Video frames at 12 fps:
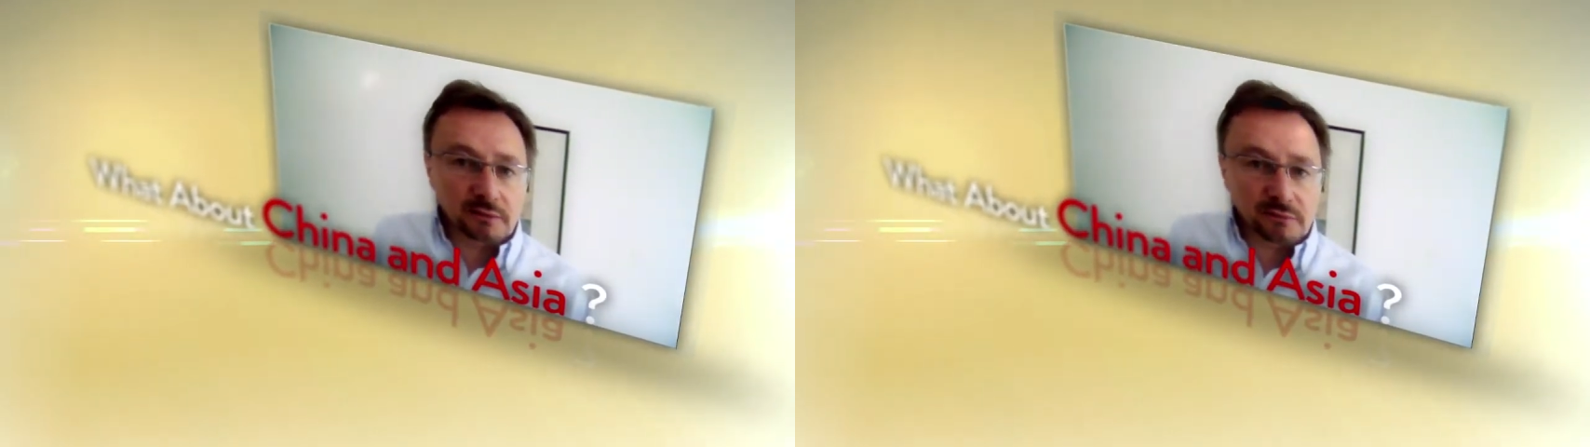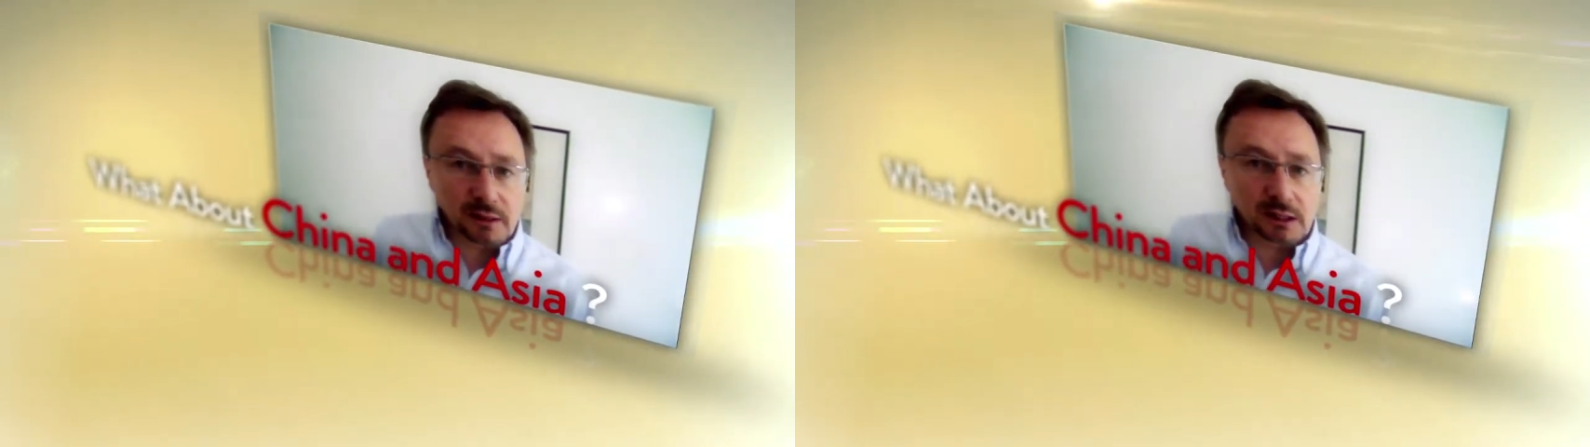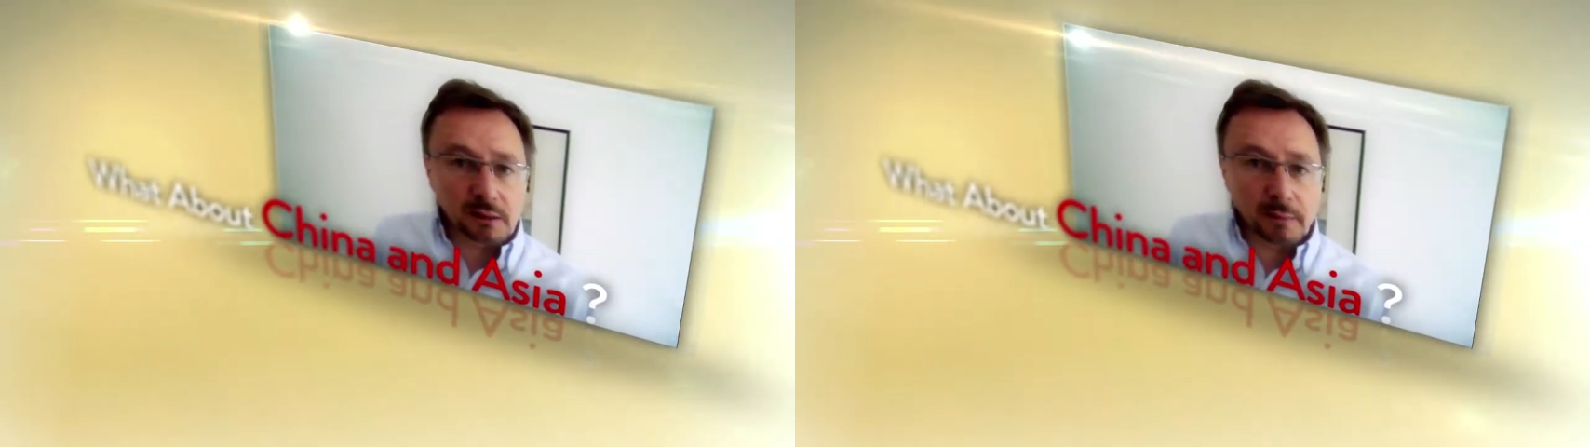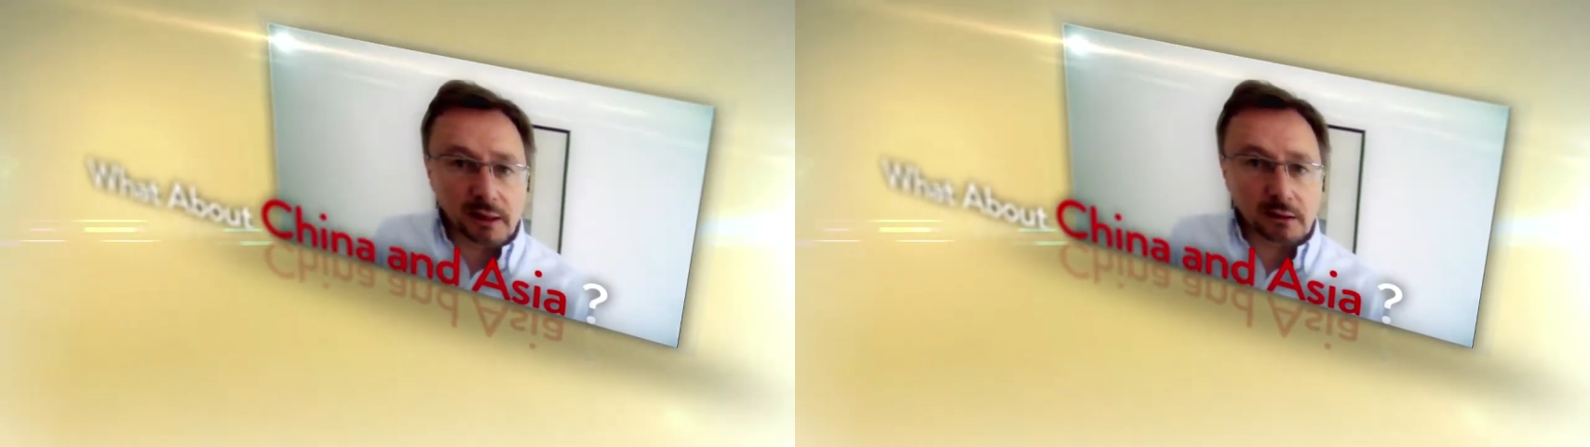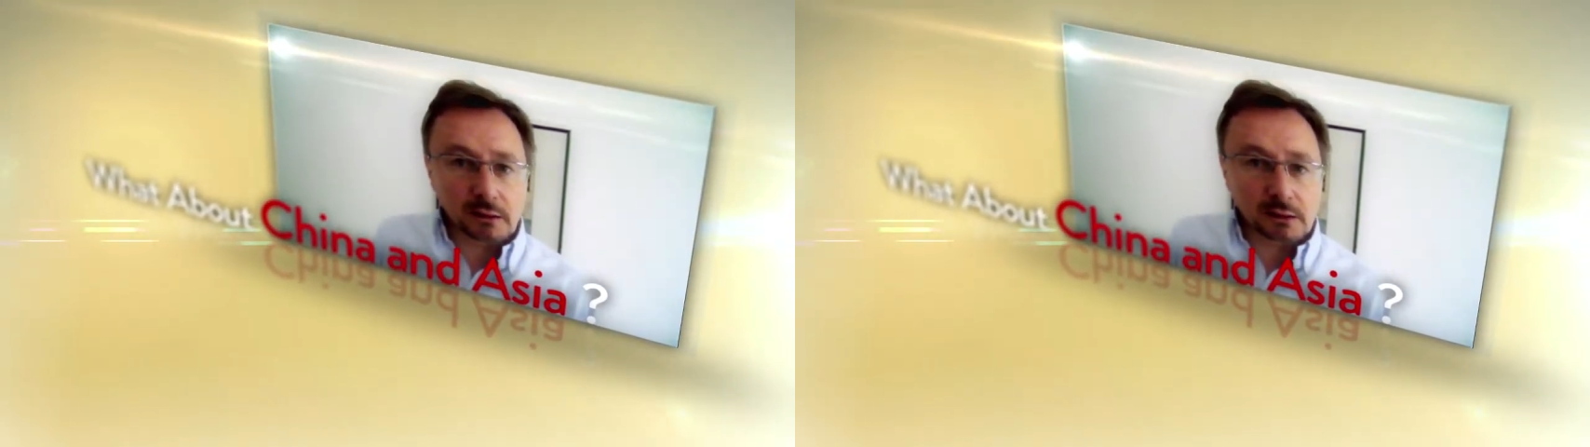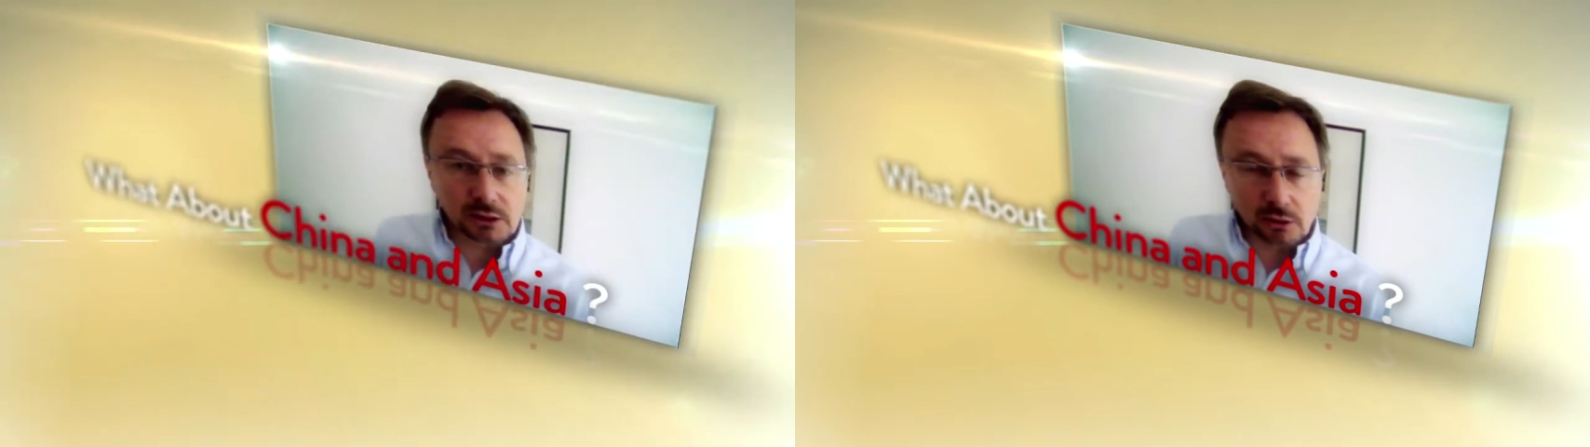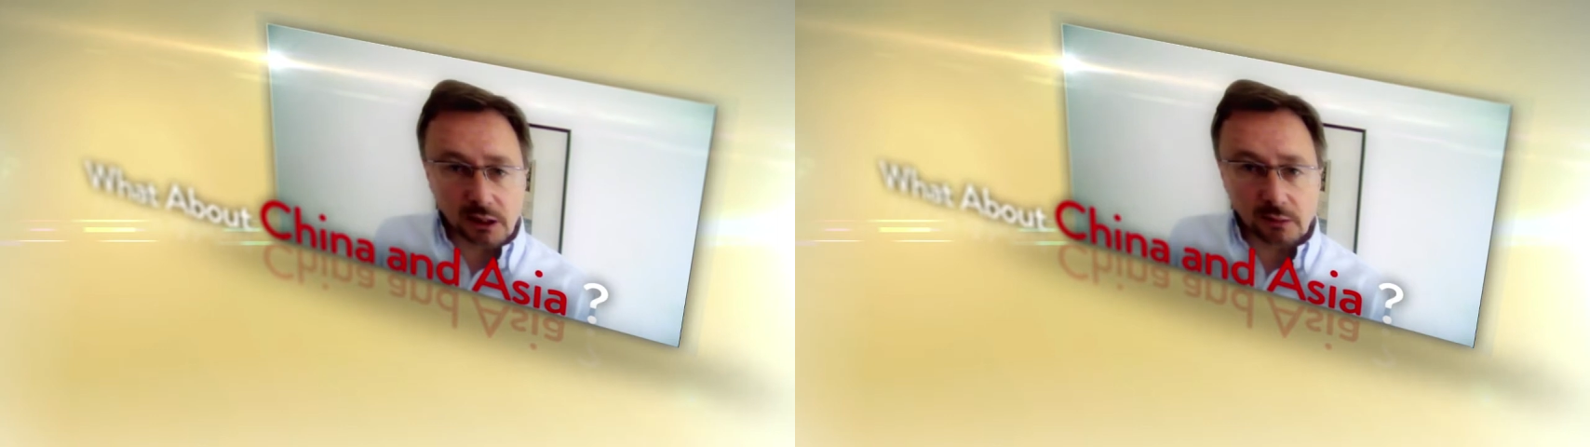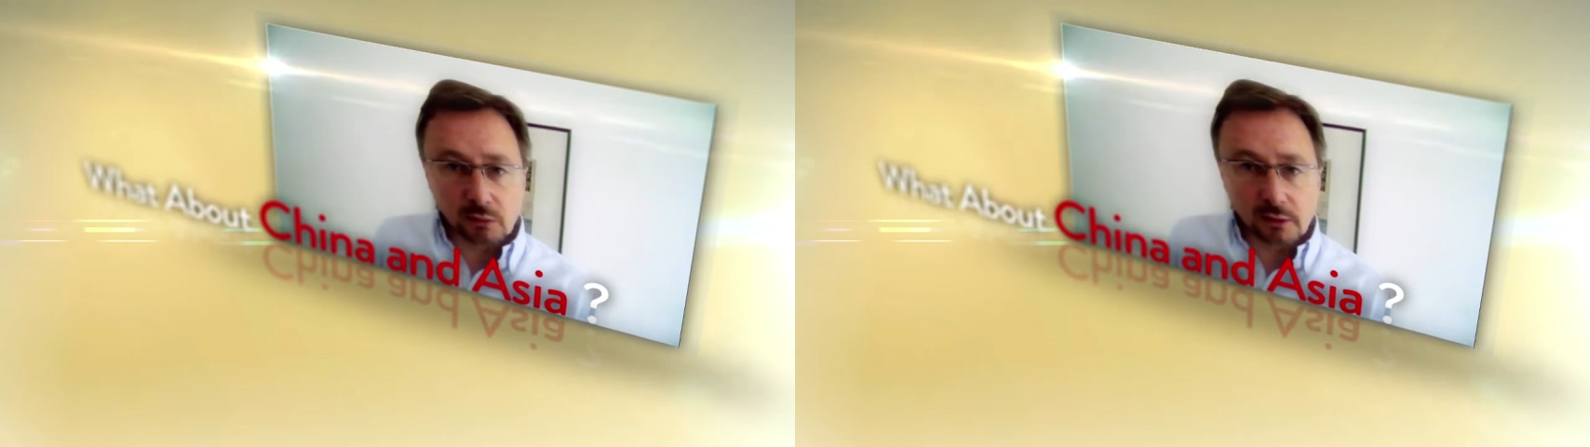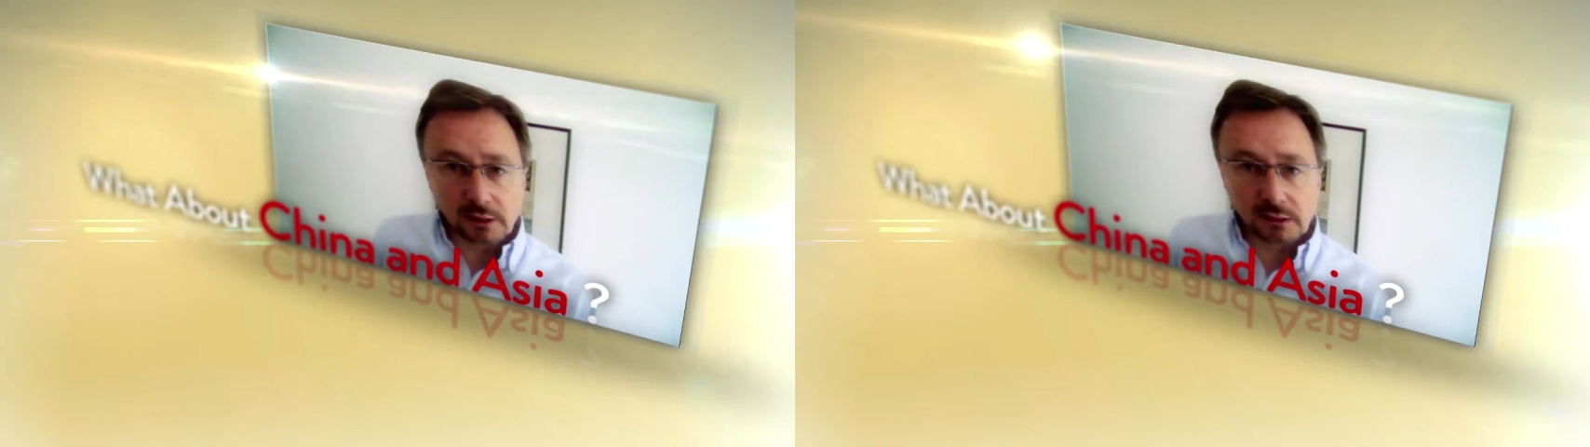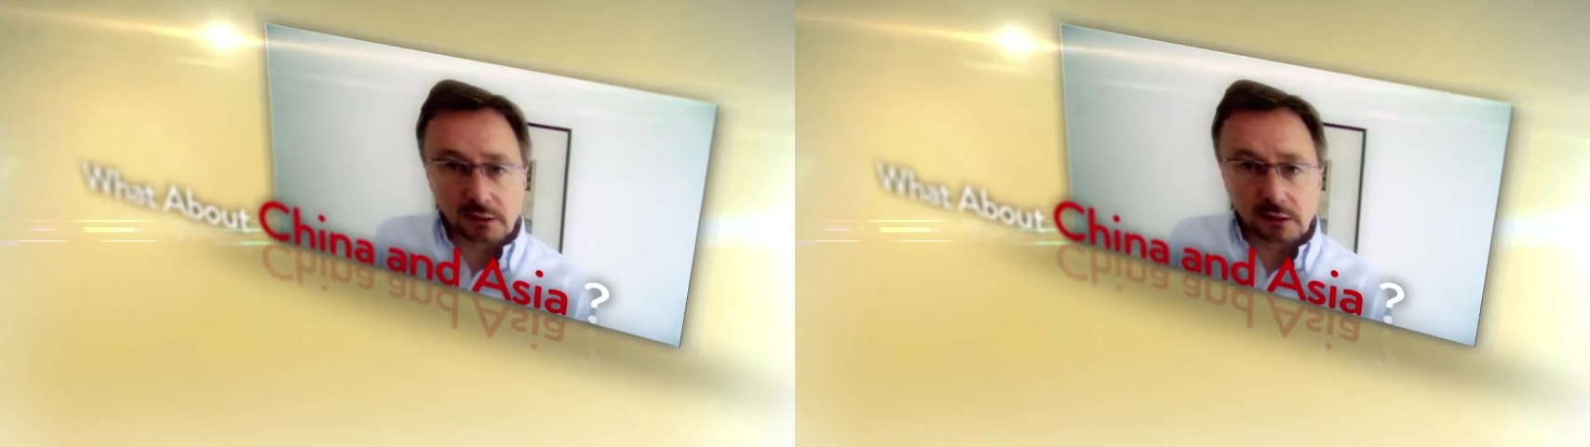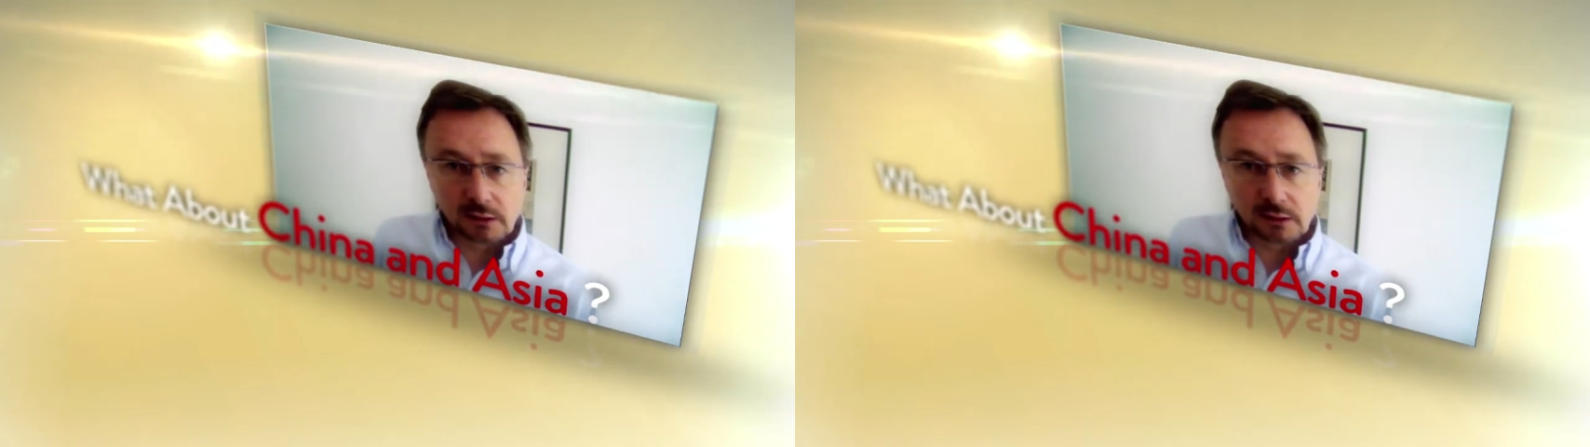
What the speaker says: fundamental turning point.